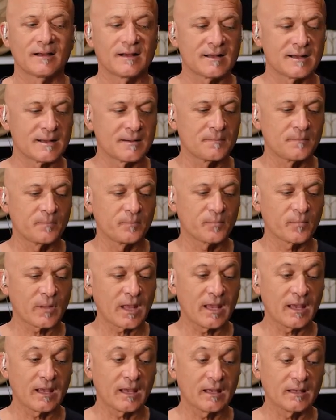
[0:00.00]
Um,
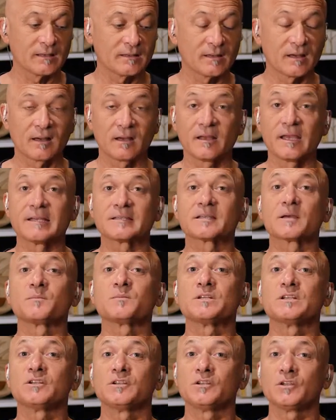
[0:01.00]
and uh, it's
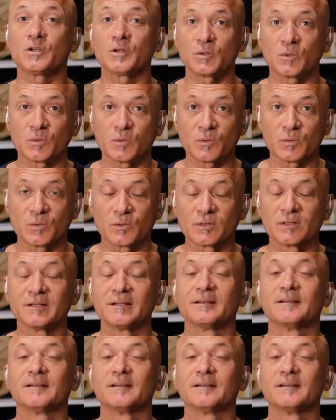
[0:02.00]
up to you